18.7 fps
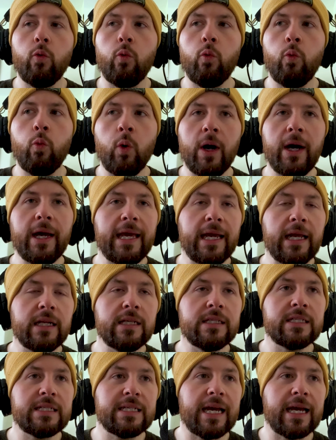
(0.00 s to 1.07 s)
what
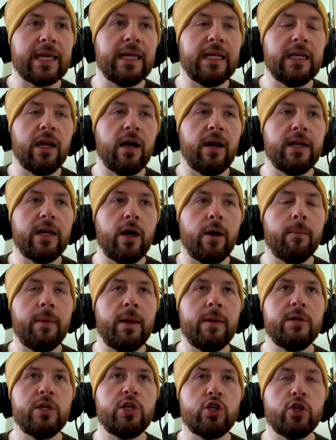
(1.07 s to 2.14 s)
England's attacking lineup
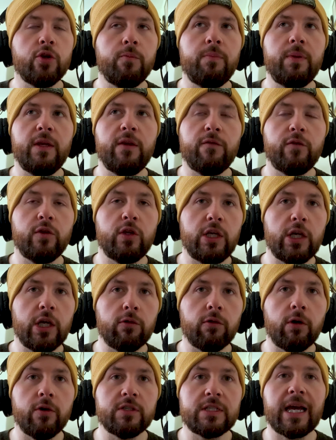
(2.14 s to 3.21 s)
maybe should be for the
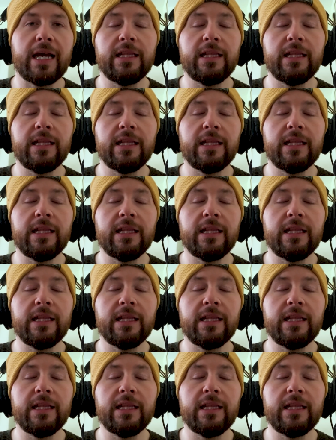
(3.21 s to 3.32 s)
Euros